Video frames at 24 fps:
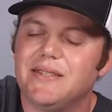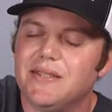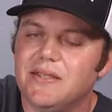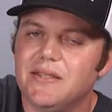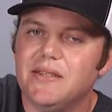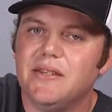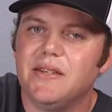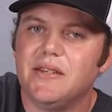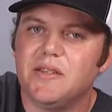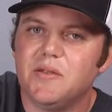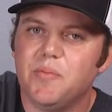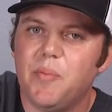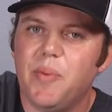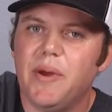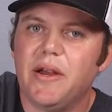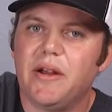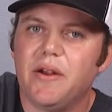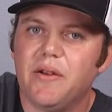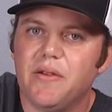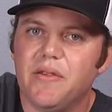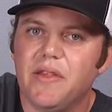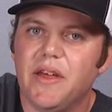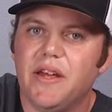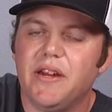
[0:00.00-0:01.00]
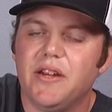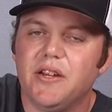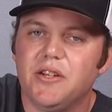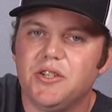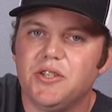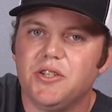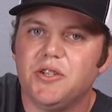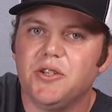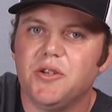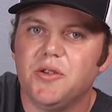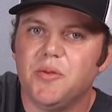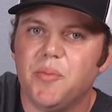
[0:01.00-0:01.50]
is, is bigger than it
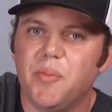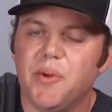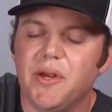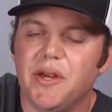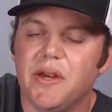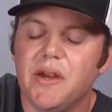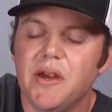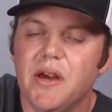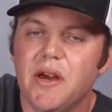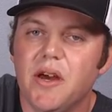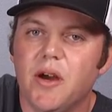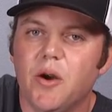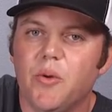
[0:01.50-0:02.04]
should be.